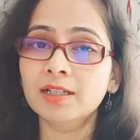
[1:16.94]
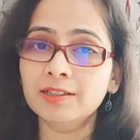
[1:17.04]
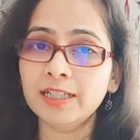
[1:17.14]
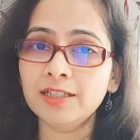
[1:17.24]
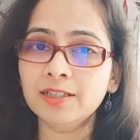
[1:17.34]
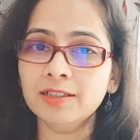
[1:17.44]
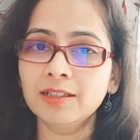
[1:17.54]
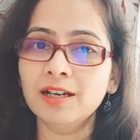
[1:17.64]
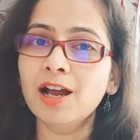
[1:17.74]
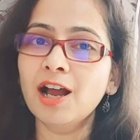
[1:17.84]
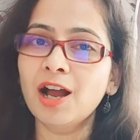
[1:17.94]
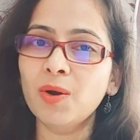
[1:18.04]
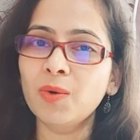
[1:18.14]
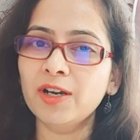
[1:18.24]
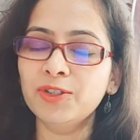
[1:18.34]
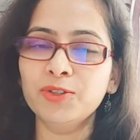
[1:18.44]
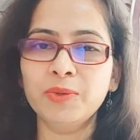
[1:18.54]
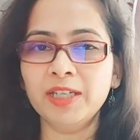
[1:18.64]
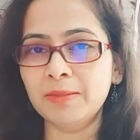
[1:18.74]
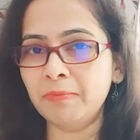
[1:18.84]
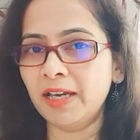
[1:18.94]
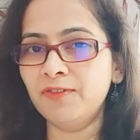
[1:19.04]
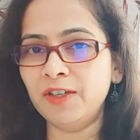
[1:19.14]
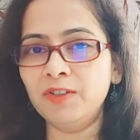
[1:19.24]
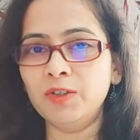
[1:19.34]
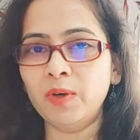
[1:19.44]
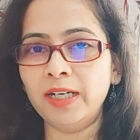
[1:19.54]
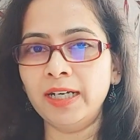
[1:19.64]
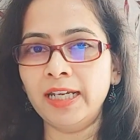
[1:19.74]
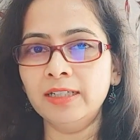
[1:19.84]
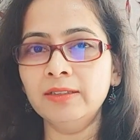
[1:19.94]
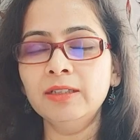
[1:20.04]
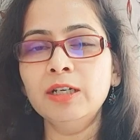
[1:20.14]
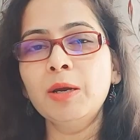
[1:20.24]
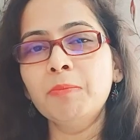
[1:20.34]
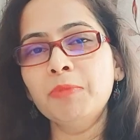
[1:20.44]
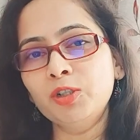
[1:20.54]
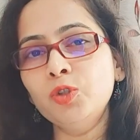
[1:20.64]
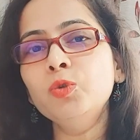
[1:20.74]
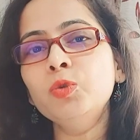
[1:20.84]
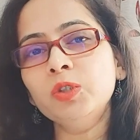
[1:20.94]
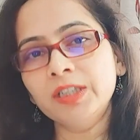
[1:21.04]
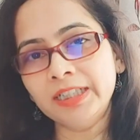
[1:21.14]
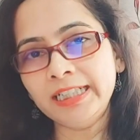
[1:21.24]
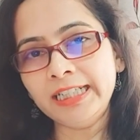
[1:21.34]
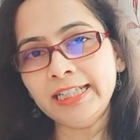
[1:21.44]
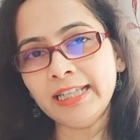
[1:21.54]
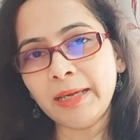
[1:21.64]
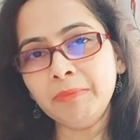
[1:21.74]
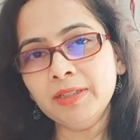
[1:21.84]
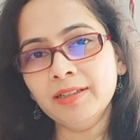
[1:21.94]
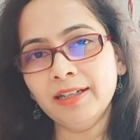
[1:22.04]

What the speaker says: Greet, how are you doing is my favorite one-liner, but do greet them.